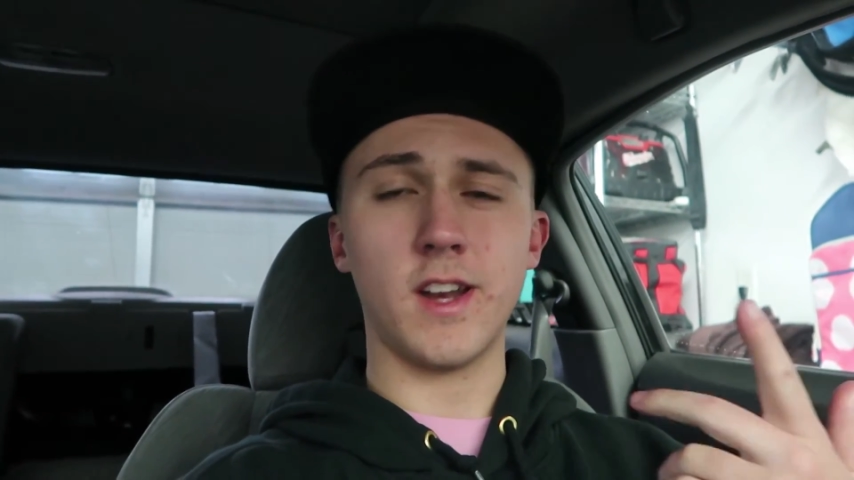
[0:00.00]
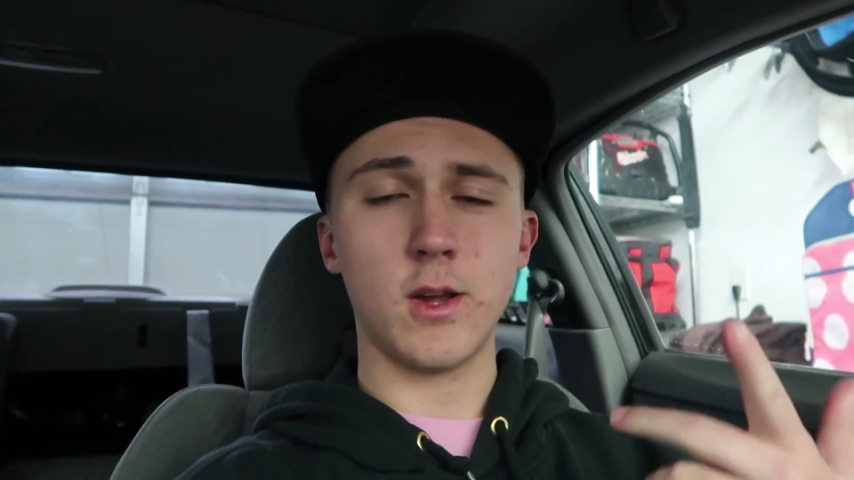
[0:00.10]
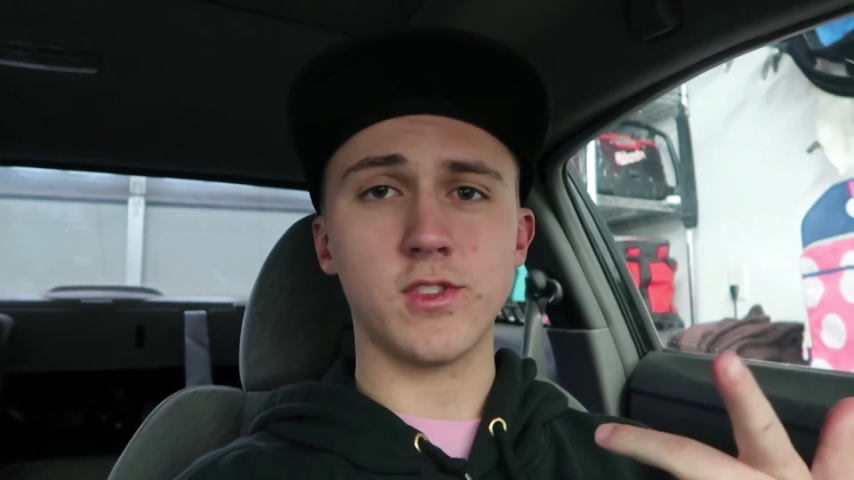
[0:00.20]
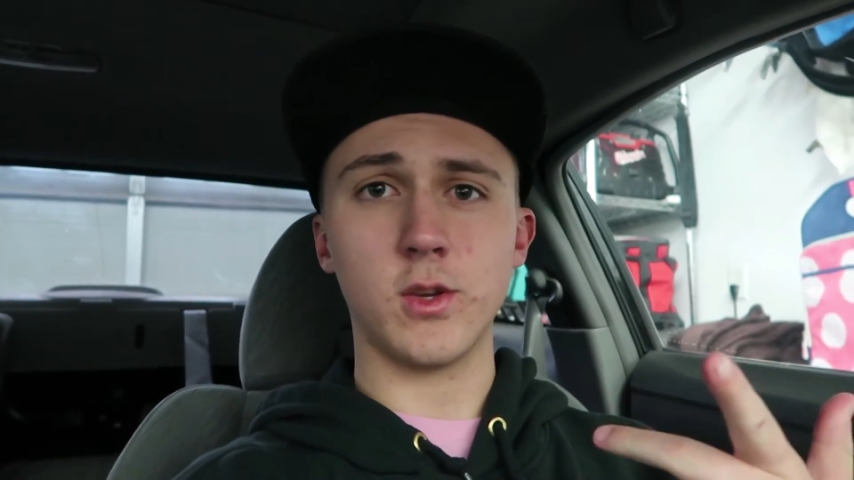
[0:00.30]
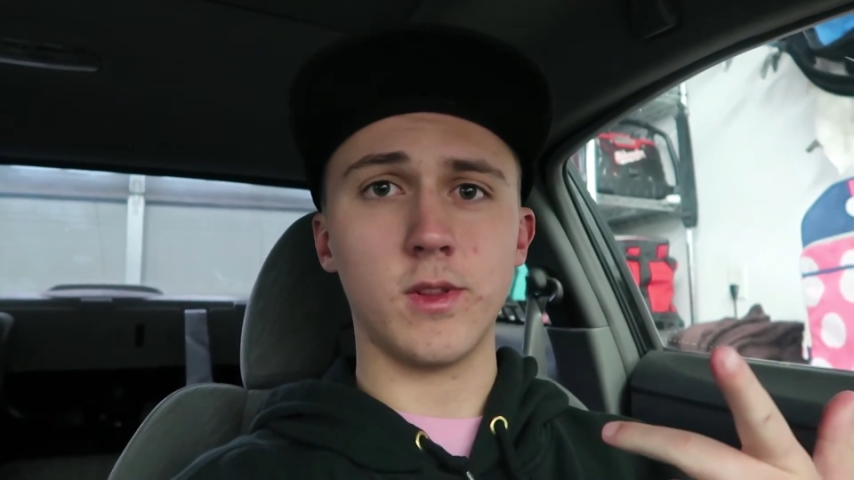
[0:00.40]
and I
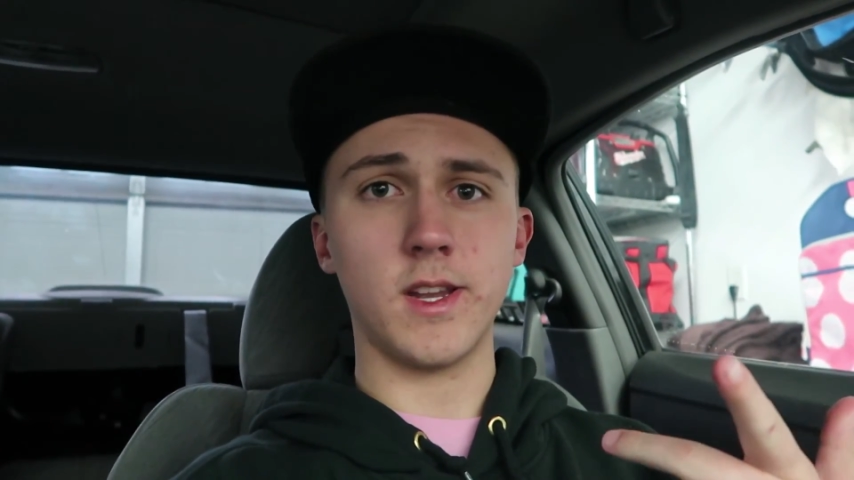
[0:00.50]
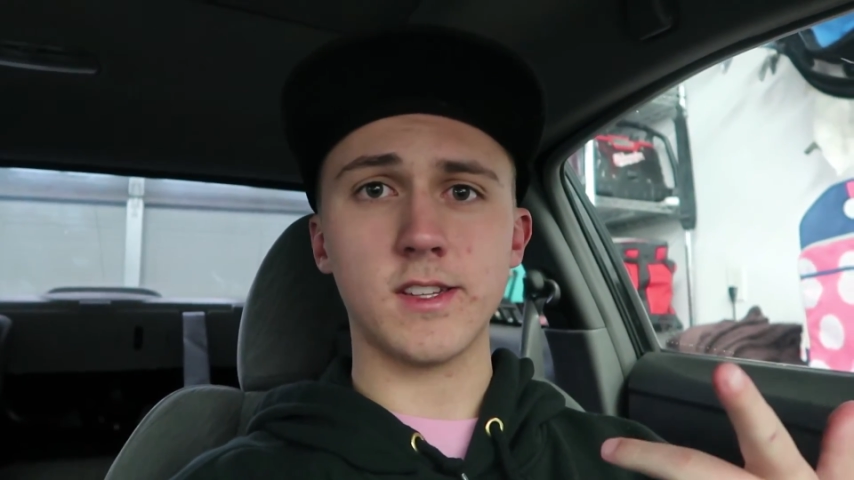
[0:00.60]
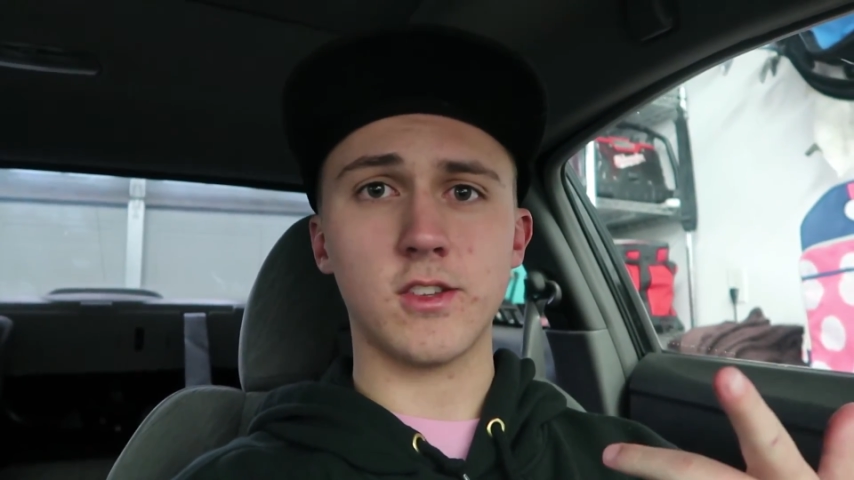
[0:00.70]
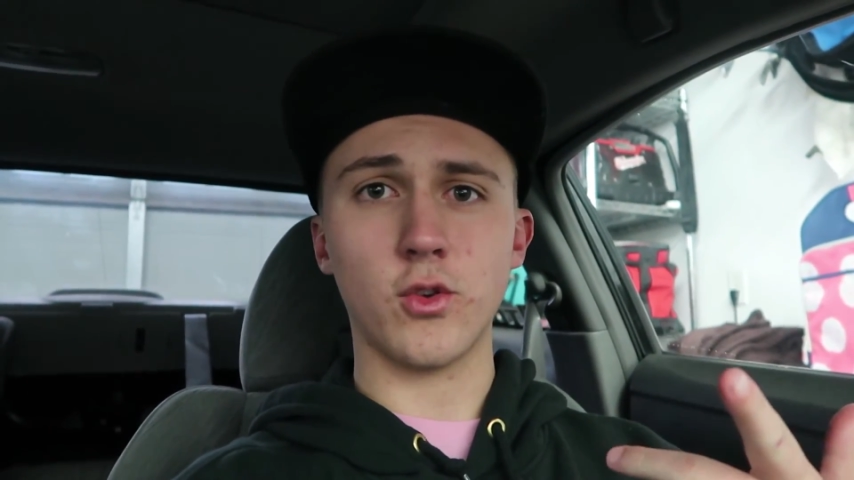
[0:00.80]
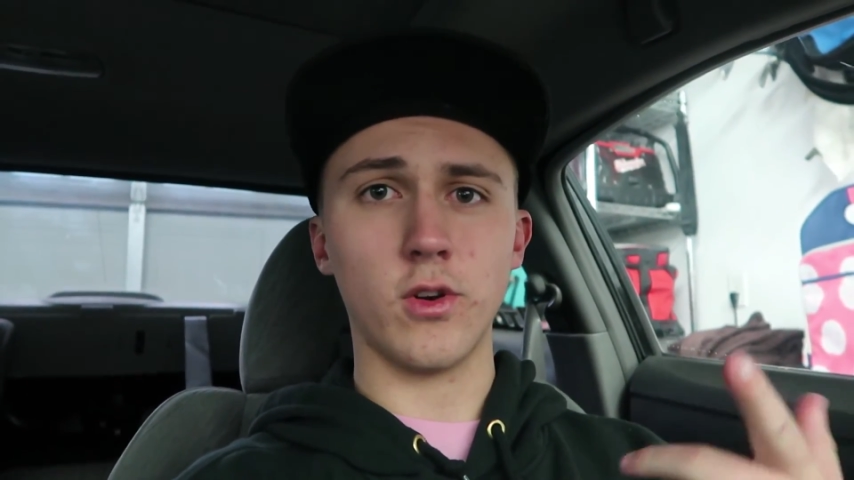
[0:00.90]
will see you in the
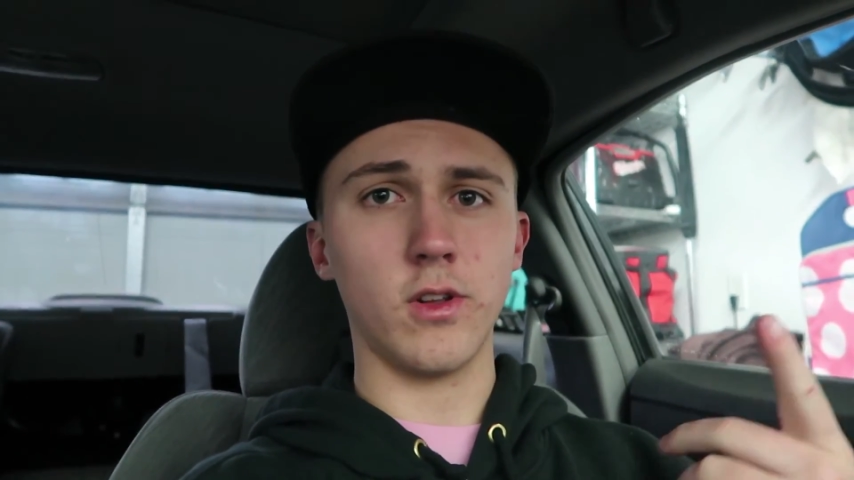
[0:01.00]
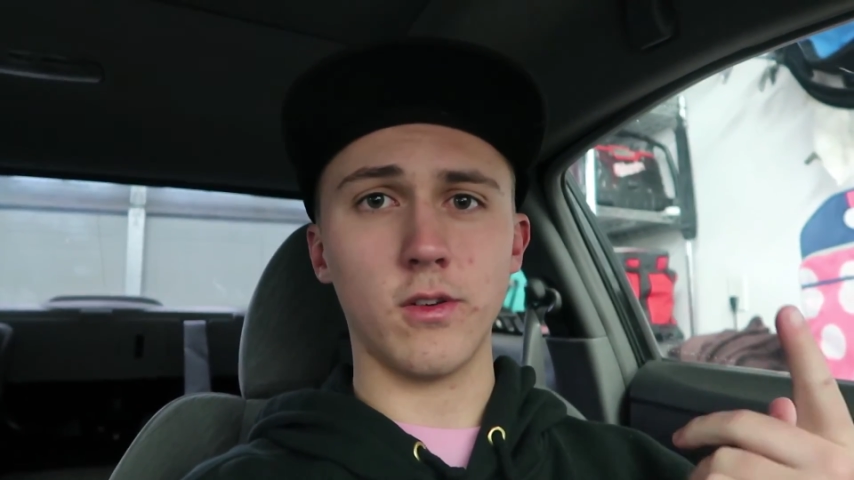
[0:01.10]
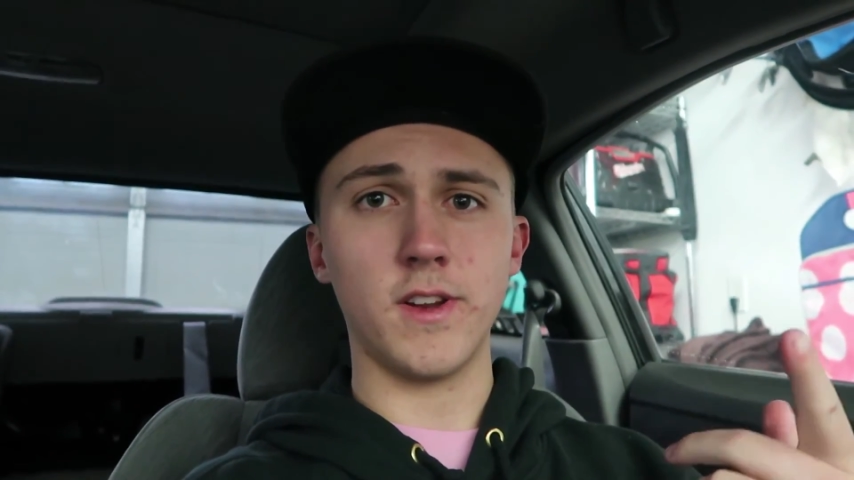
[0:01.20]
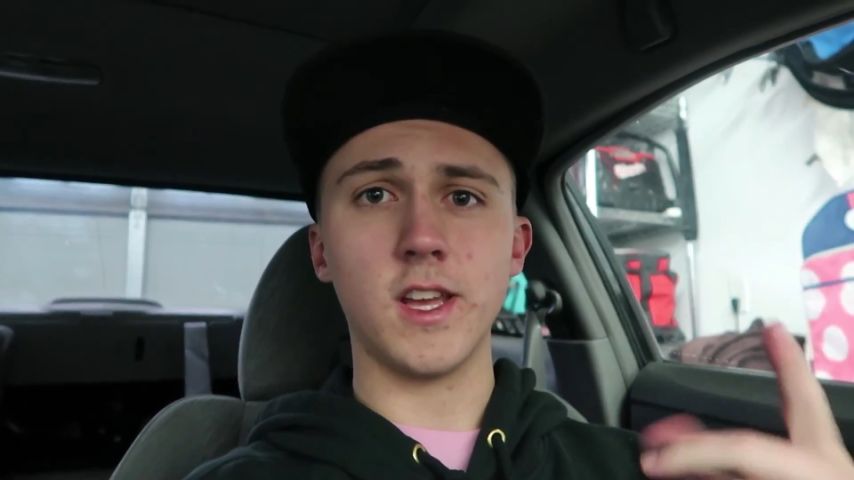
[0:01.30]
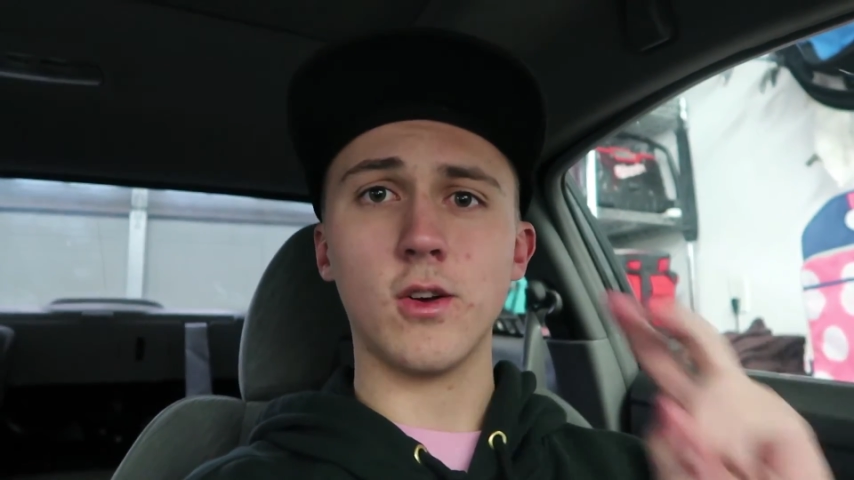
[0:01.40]
next tutorial
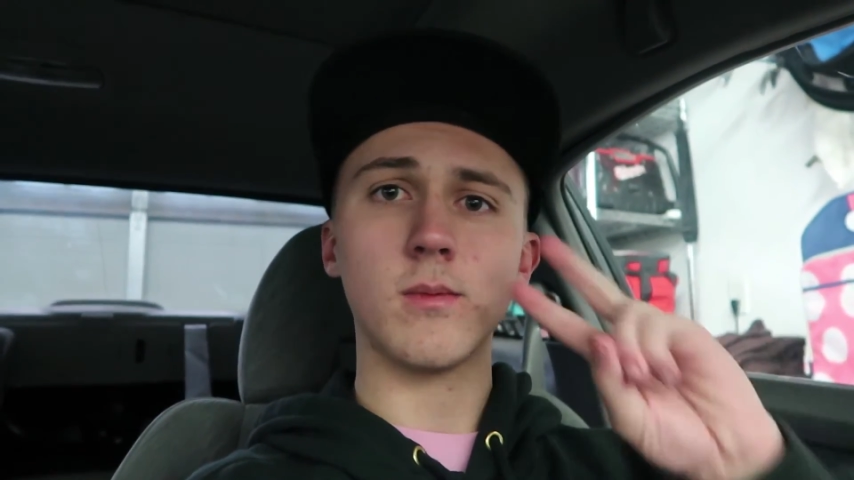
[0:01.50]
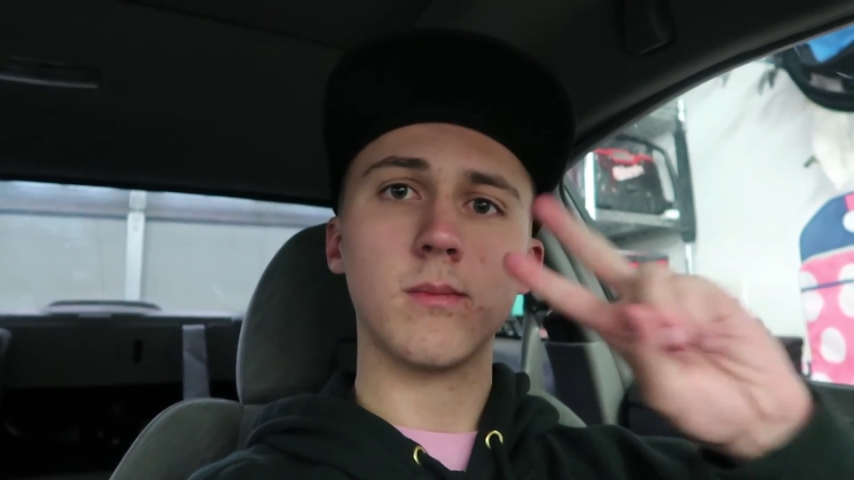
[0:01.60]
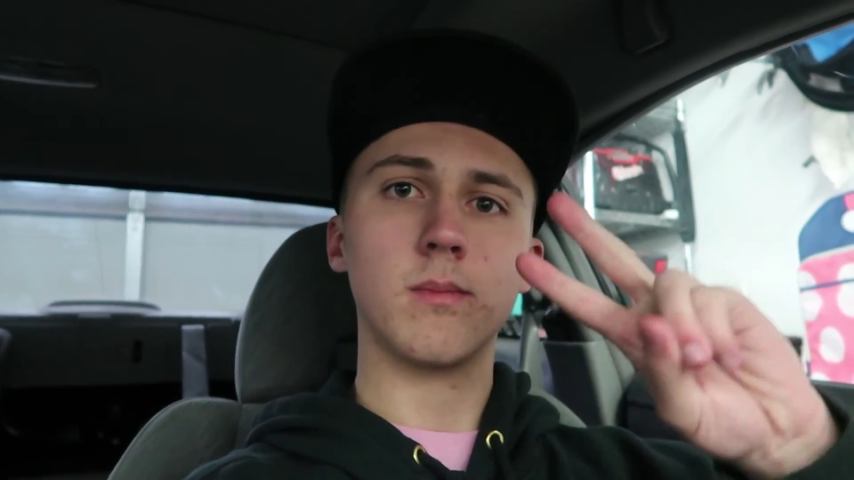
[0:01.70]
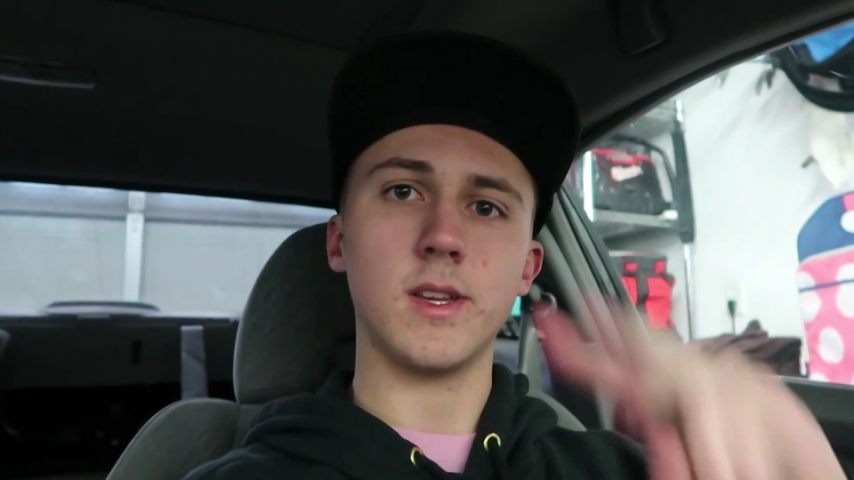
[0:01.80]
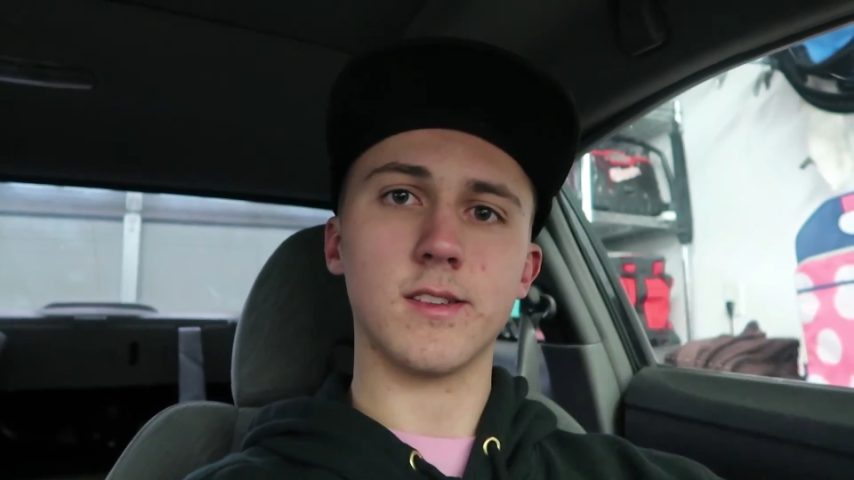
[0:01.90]
or video.
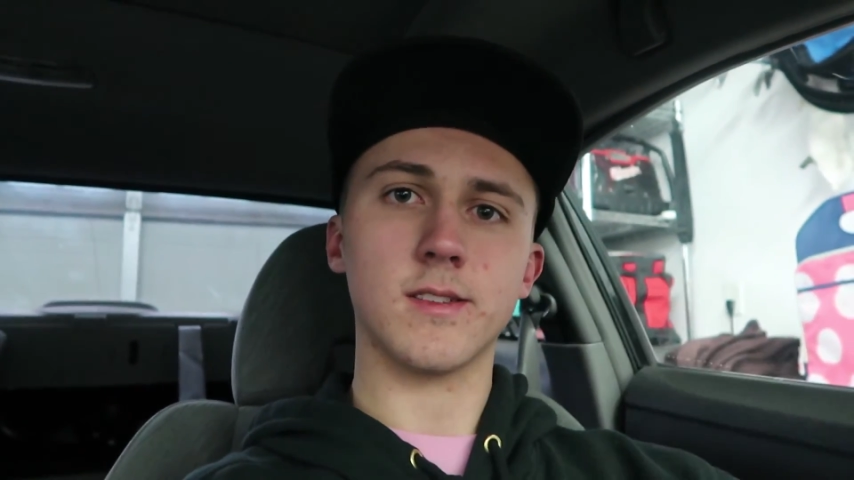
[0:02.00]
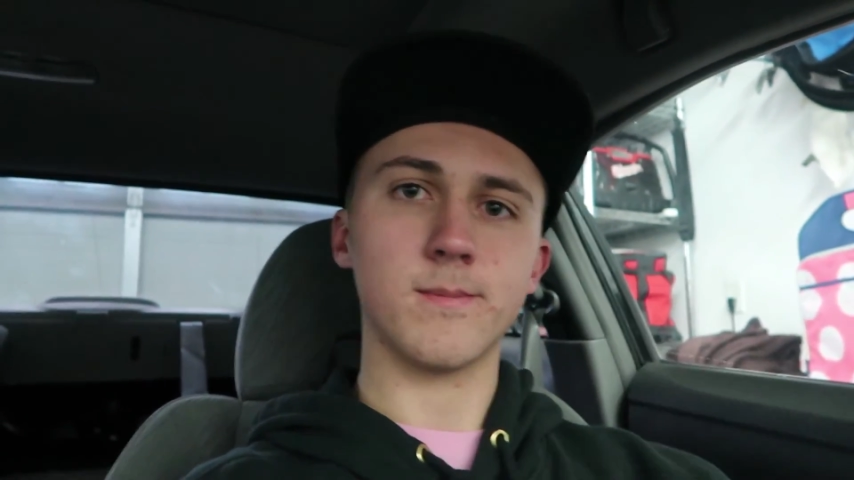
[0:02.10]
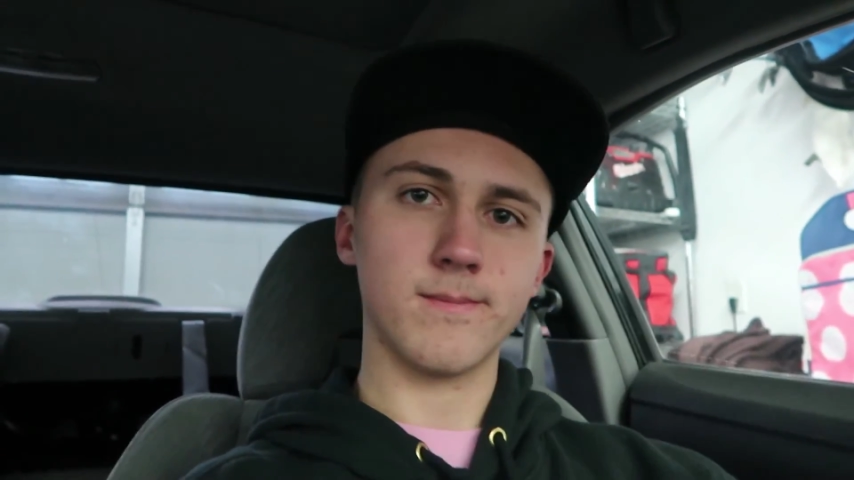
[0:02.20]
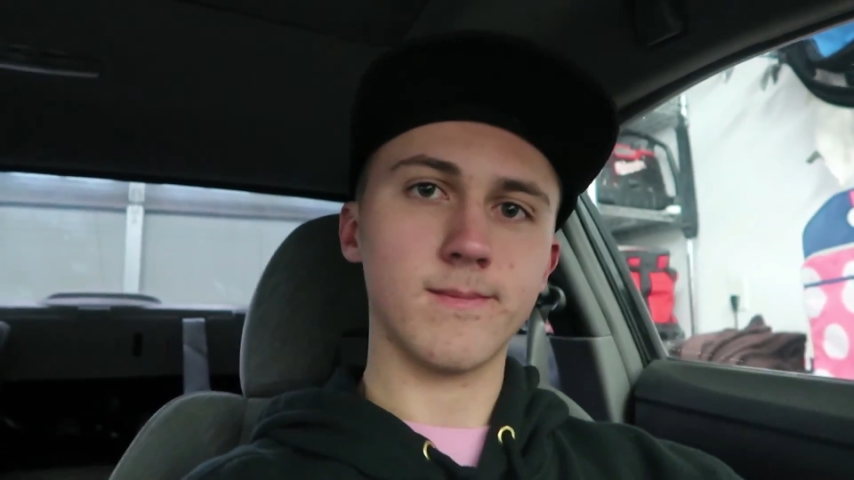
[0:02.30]
Peace.